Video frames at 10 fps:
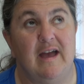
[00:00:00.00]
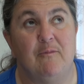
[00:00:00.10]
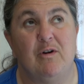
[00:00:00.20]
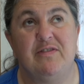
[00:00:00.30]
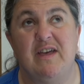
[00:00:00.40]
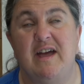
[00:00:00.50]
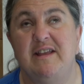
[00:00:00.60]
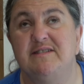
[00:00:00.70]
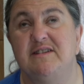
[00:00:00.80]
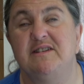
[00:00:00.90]
And what that
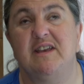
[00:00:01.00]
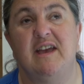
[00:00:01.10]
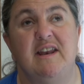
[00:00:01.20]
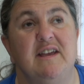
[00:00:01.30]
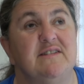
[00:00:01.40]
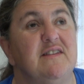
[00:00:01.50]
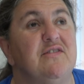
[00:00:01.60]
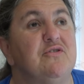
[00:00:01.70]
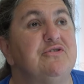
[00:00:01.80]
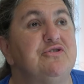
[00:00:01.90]
is indicating is
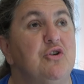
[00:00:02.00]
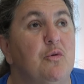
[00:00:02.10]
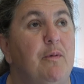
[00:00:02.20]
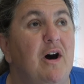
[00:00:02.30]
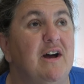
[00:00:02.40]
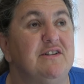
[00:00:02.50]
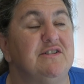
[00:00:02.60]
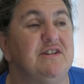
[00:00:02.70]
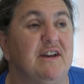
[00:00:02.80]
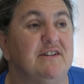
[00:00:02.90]
that there is no pot
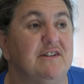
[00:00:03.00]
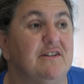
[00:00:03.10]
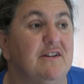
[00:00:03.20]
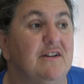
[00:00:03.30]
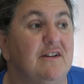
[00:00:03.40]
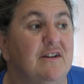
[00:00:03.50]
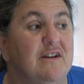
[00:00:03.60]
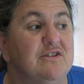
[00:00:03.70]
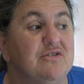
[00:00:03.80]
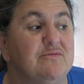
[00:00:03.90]
detected.
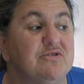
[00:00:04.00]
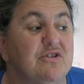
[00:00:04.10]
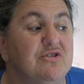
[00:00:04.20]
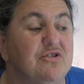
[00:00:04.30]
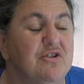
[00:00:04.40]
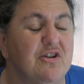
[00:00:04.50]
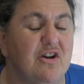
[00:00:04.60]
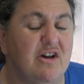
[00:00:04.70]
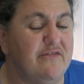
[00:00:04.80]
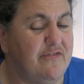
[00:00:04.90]
So I'm just going to turn it
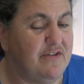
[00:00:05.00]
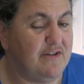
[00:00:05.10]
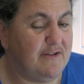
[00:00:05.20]
off.